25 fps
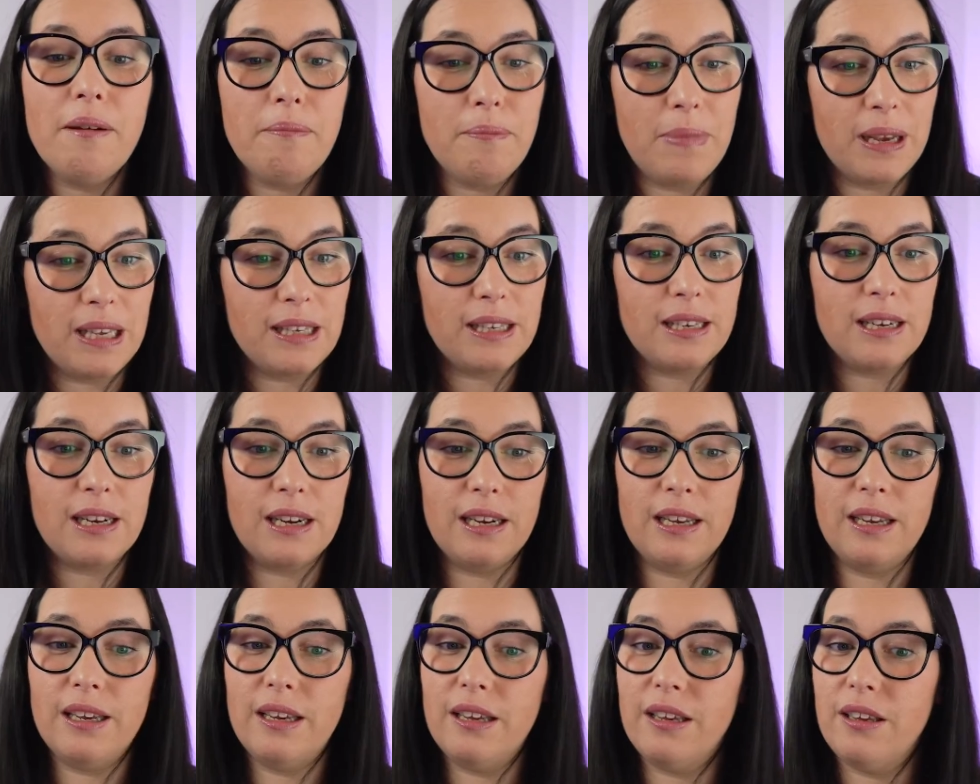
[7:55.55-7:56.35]

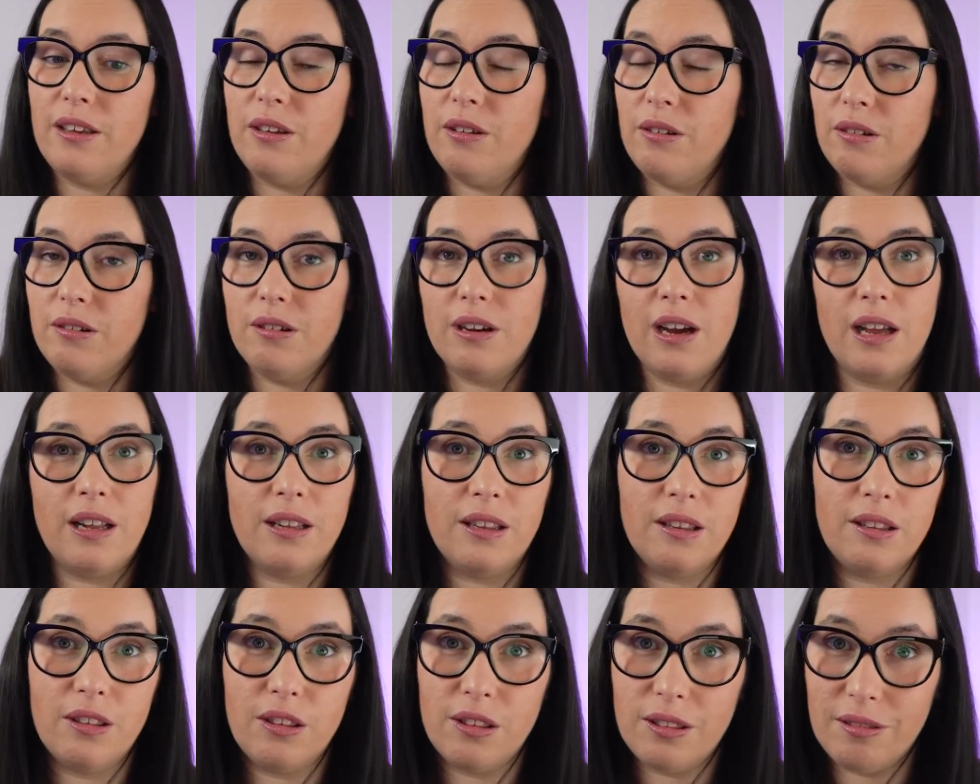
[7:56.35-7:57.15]
Basically, you
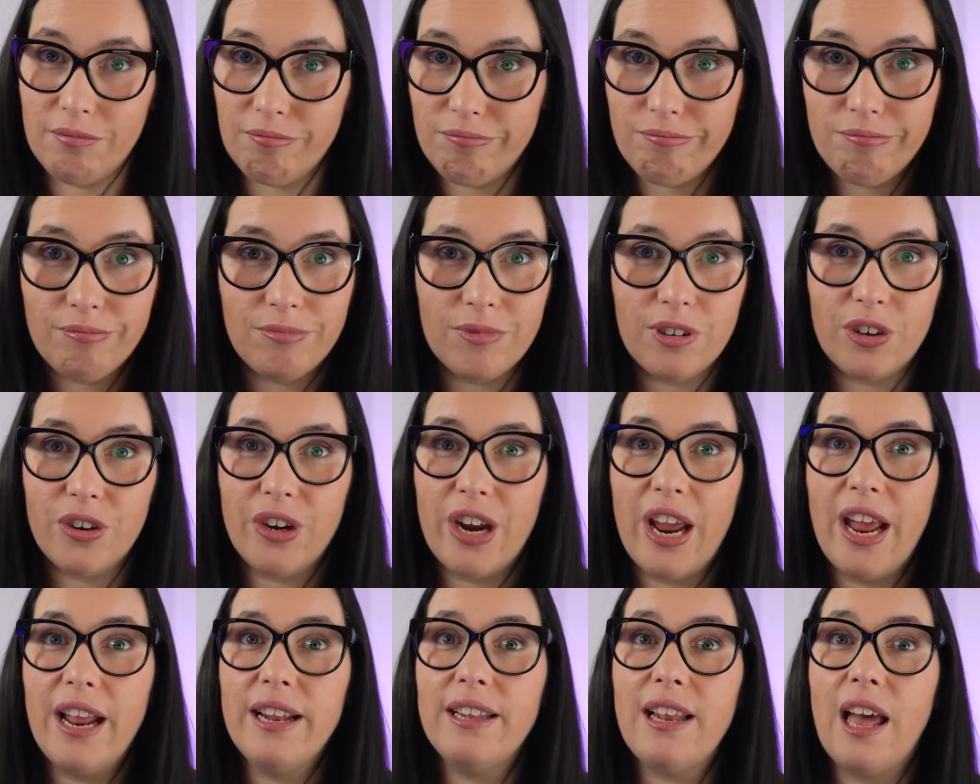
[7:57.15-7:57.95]
can
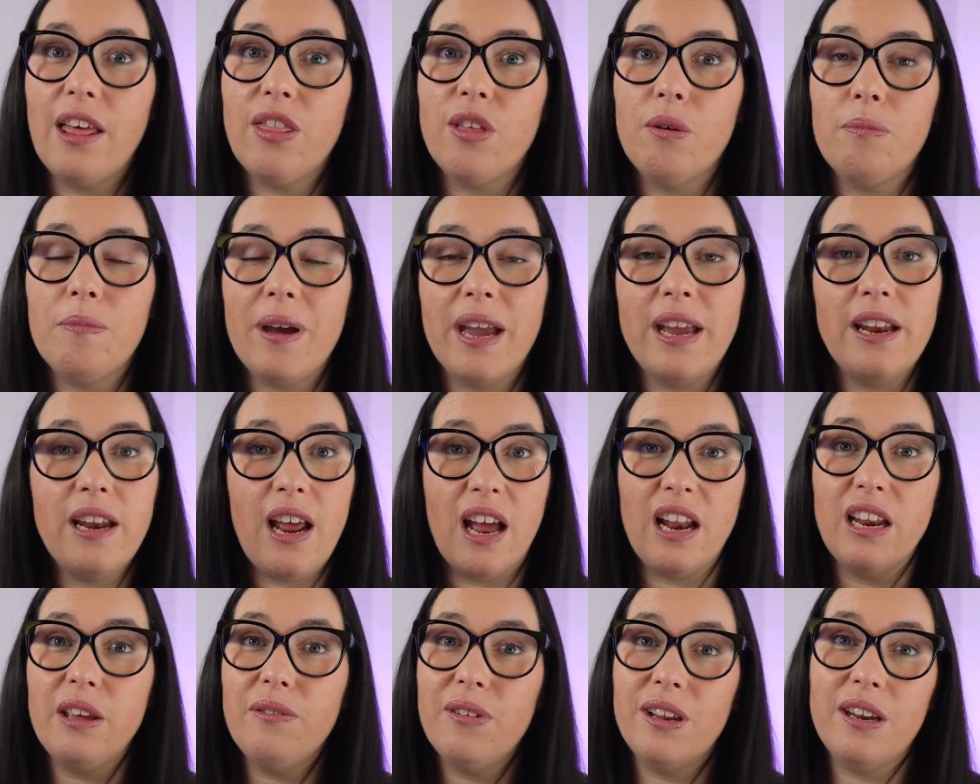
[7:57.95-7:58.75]
create a domain,
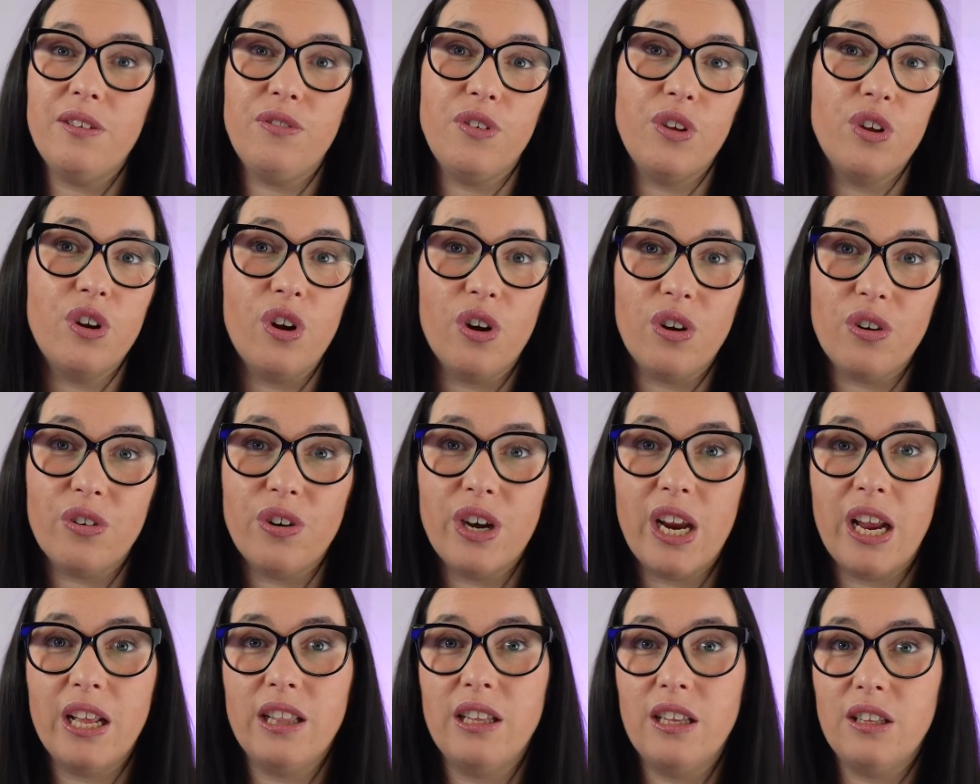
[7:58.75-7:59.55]
and even if you don't
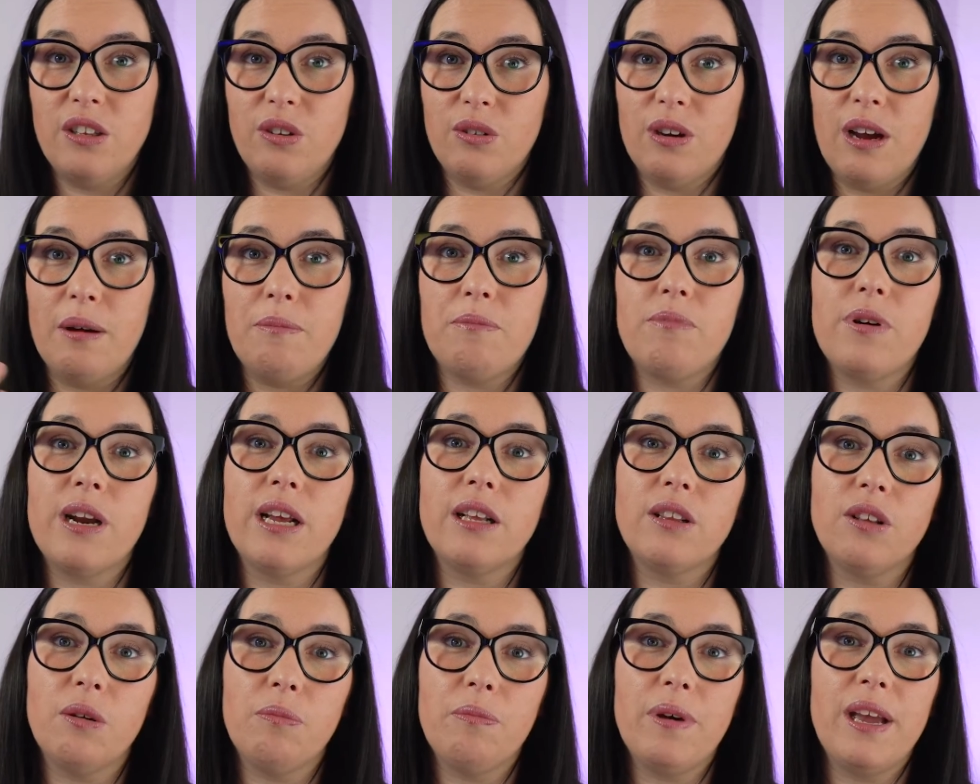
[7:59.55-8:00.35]
create it, you can
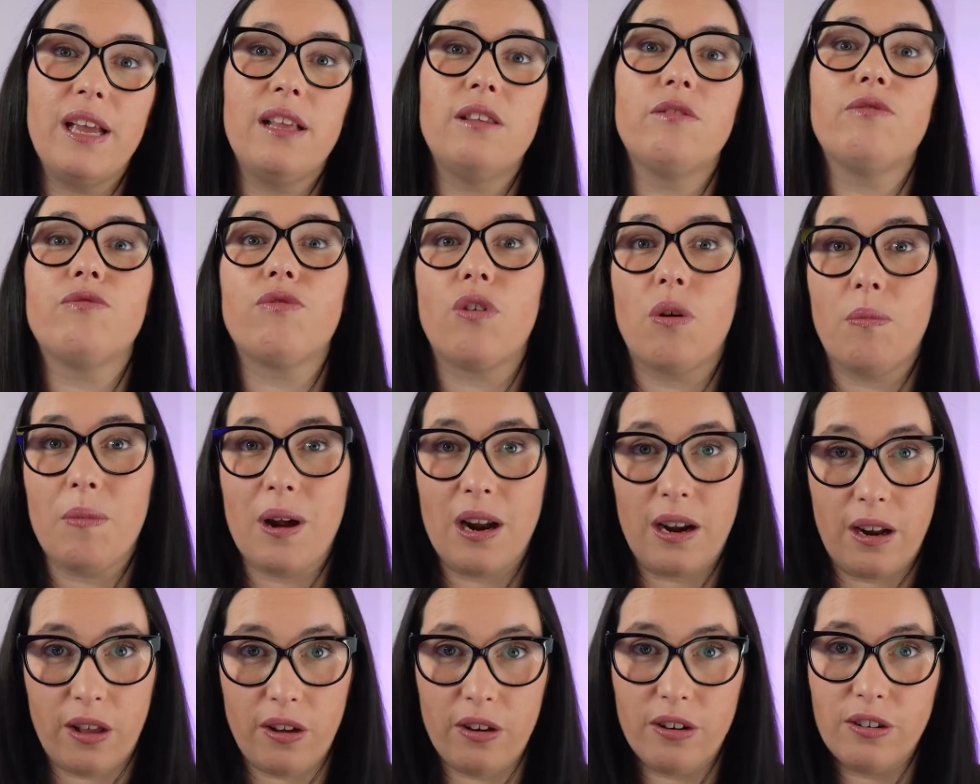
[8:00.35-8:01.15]
bring domains from
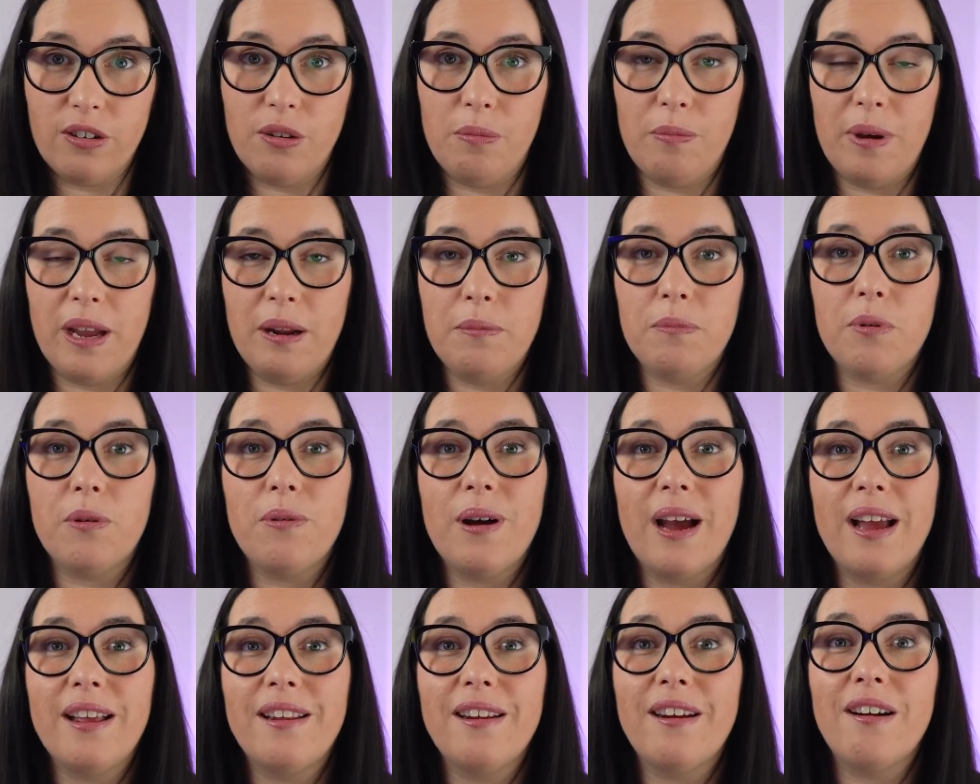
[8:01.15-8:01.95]
another domain
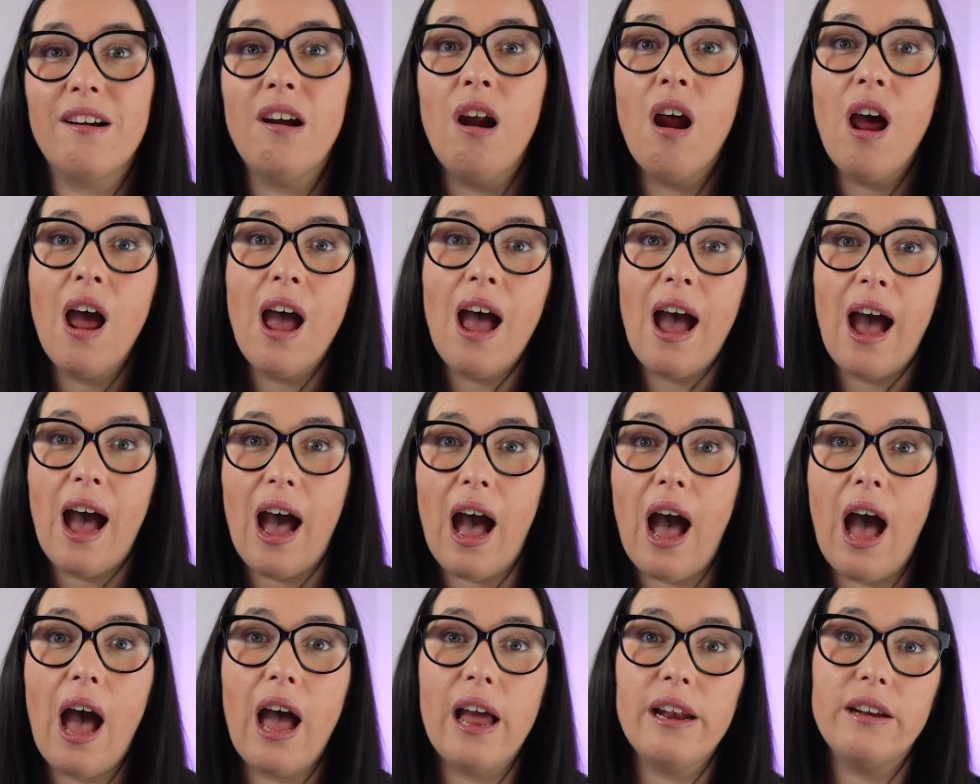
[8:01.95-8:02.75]
provider
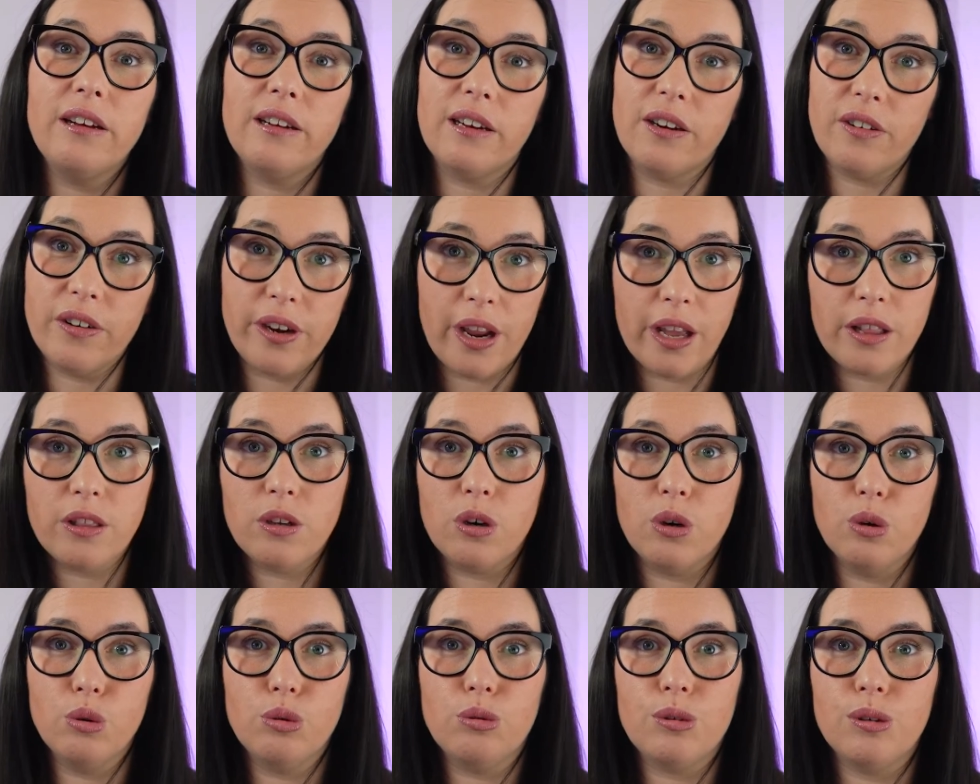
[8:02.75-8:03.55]
and
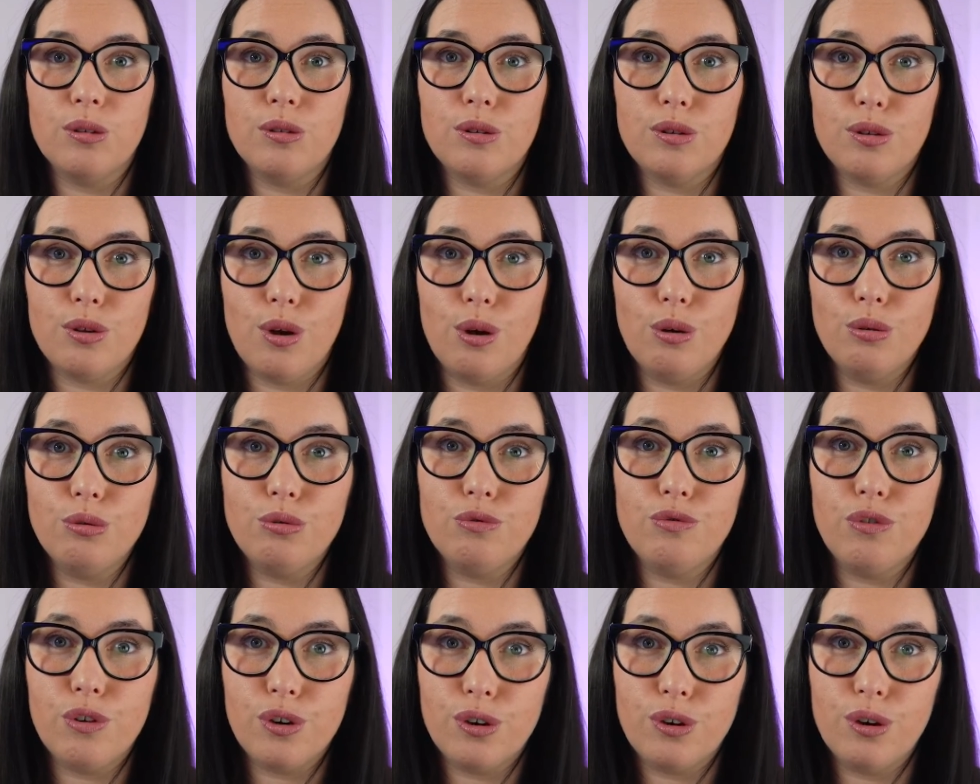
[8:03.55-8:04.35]
create hosted
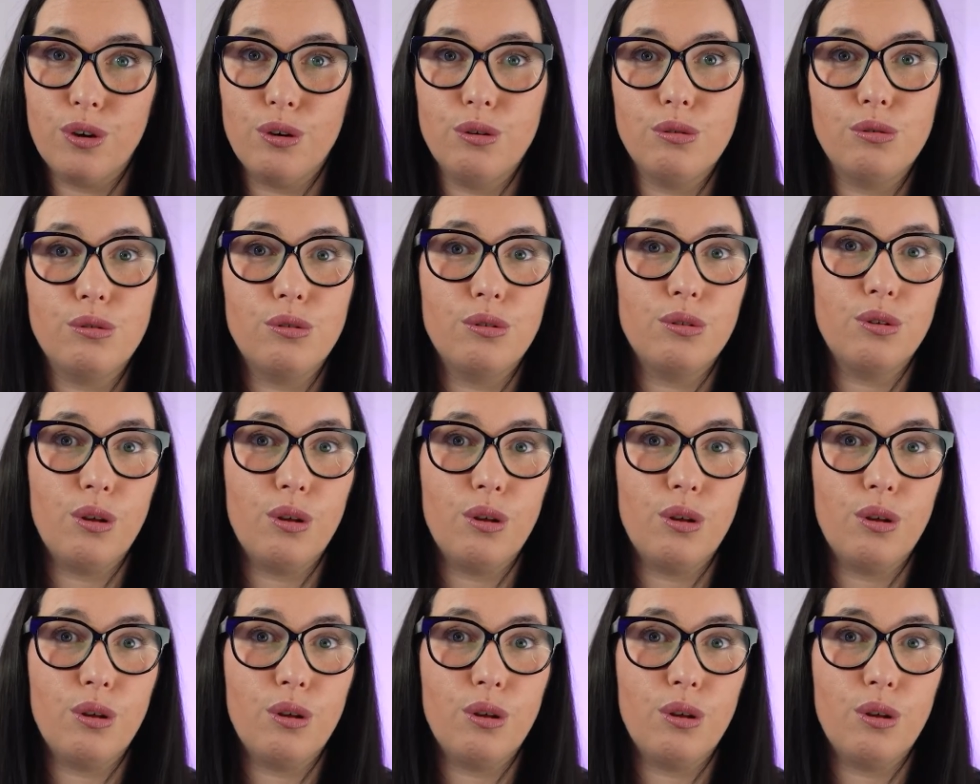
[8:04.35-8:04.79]
zones for those